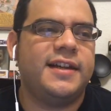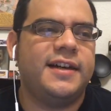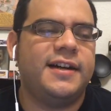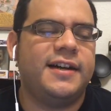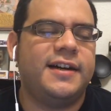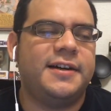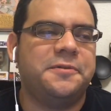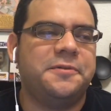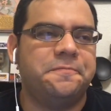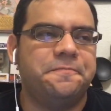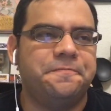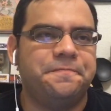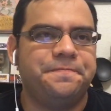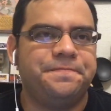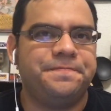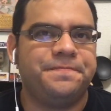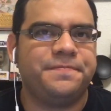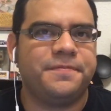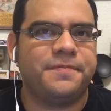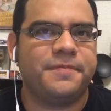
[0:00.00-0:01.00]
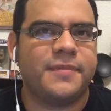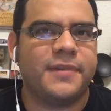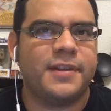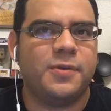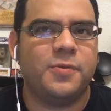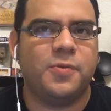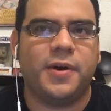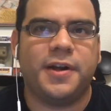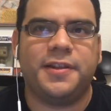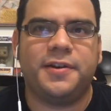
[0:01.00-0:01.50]

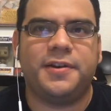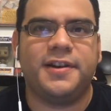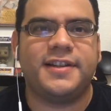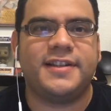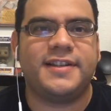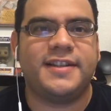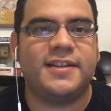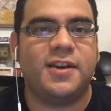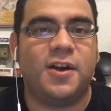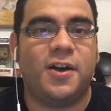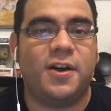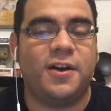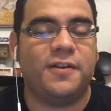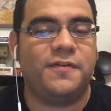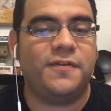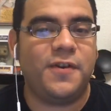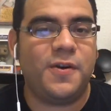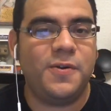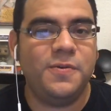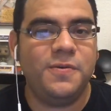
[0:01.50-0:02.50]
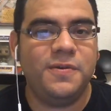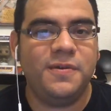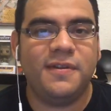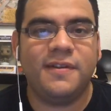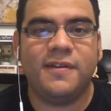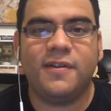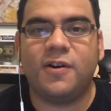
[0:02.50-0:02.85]
whether it's on a phone